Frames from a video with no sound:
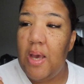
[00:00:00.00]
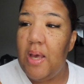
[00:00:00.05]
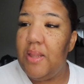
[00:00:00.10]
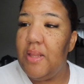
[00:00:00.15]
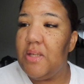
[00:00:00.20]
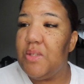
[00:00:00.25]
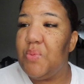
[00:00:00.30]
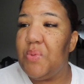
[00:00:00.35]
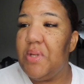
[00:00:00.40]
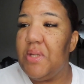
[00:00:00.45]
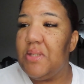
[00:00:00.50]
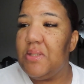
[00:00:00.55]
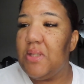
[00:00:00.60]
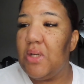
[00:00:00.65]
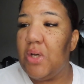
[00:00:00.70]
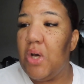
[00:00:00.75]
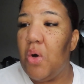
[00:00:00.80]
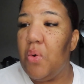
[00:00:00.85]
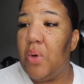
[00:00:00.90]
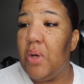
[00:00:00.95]
And this one is the
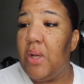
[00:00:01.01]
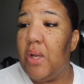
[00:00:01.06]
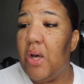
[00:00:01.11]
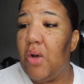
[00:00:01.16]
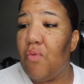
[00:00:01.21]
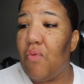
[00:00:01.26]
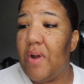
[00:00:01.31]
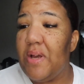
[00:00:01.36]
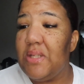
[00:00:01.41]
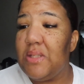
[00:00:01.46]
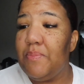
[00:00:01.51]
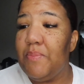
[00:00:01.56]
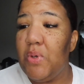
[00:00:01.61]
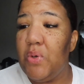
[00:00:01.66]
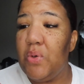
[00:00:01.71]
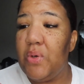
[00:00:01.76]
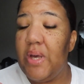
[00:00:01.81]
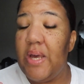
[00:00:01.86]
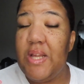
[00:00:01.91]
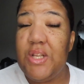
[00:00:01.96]
coconut rice
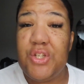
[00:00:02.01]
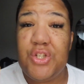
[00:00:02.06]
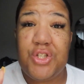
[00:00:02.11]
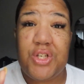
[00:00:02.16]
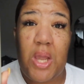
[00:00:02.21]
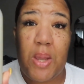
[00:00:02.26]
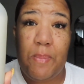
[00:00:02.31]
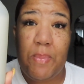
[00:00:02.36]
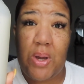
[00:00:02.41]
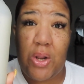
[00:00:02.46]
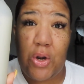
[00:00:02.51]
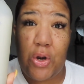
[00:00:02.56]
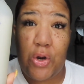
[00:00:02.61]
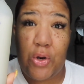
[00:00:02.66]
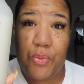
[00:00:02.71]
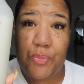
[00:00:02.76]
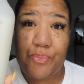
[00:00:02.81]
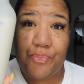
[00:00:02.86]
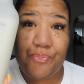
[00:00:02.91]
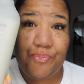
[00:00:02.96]
milk and shea butter.